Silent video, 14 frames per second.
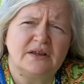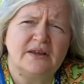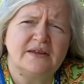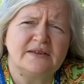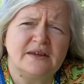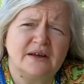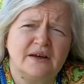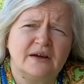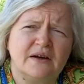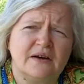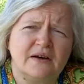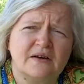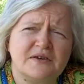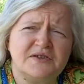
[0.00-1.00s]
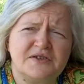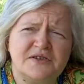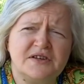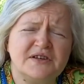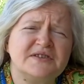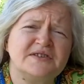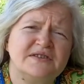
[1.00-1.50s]
that are
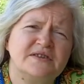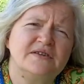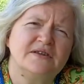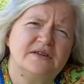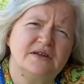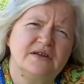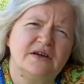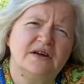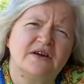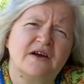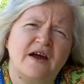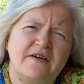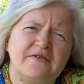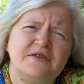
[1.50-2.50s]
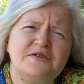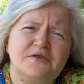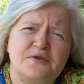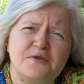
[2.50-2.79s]
just arriving